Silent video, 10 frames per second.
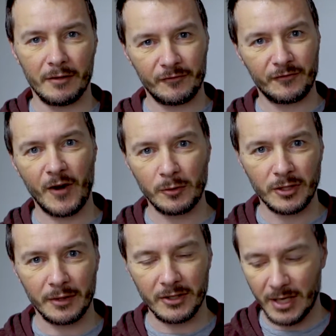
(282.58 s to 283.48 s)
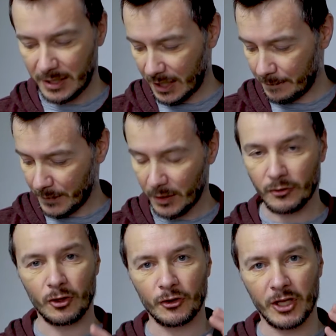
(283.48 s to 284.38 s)
photo that you're taking.
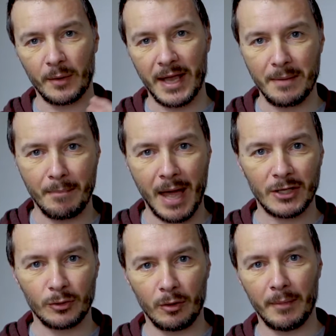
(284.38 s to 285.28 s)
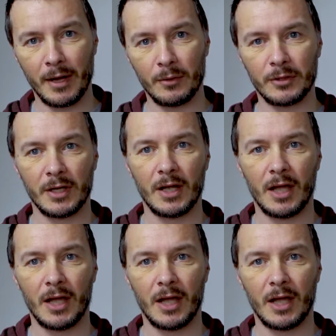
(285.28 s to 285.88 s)
There's also a manual mode,